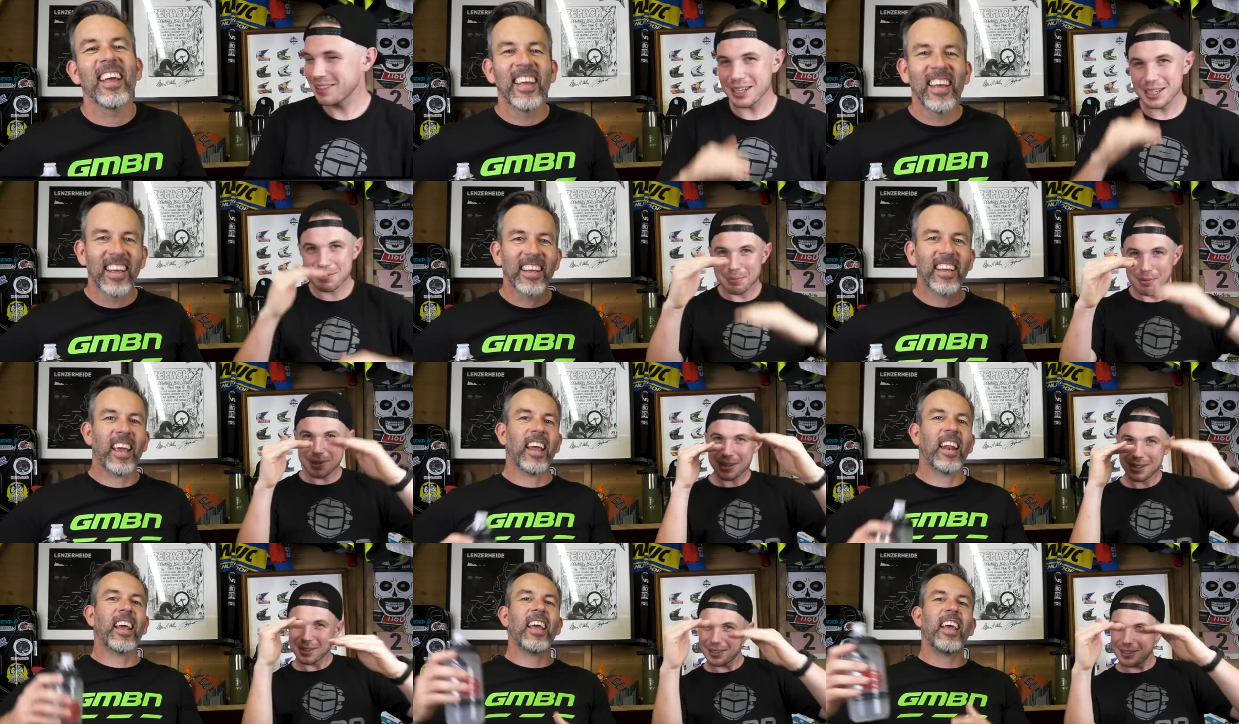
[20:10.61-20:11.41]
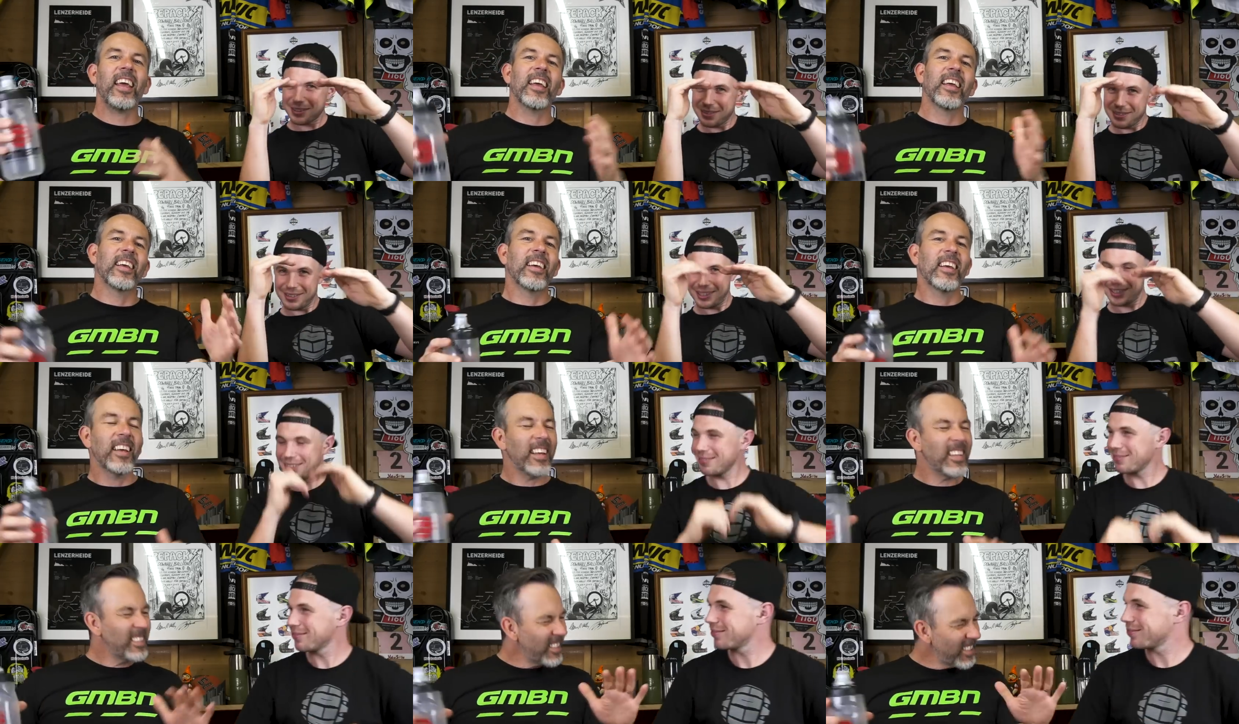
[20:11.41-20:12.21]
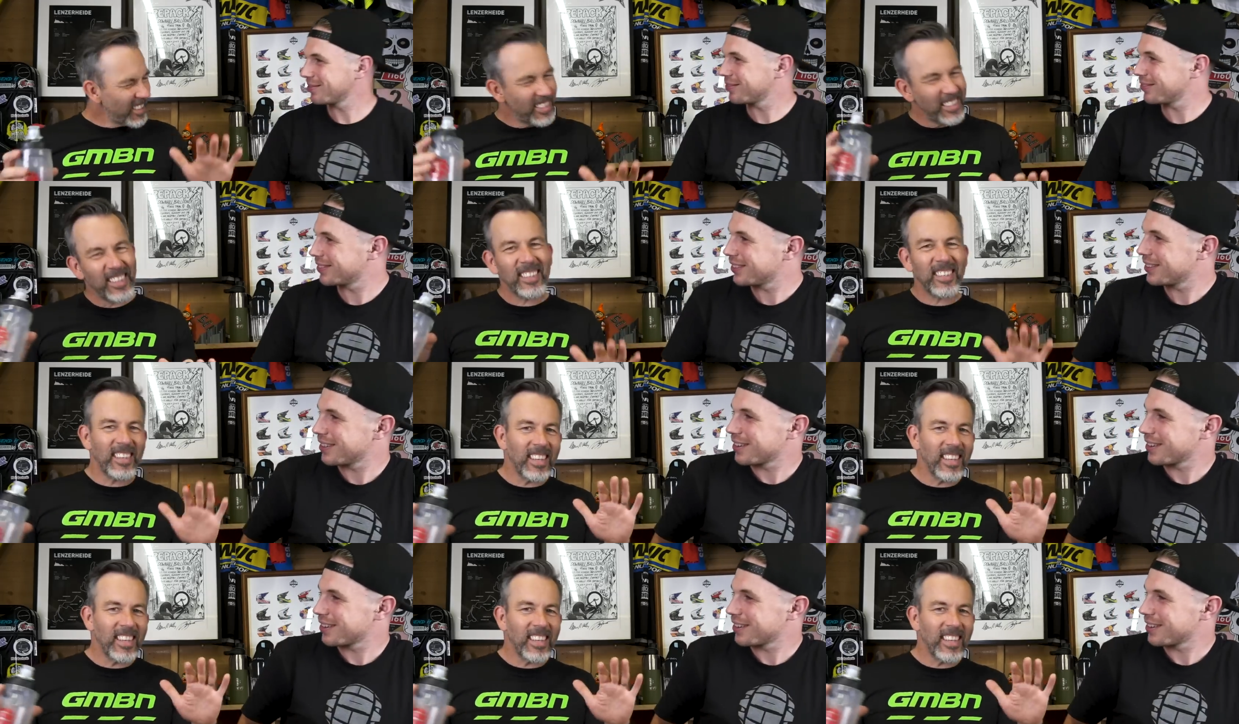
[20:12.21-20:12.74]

Speaker 1: good that's pretty Get good it? yeah it's a, it's a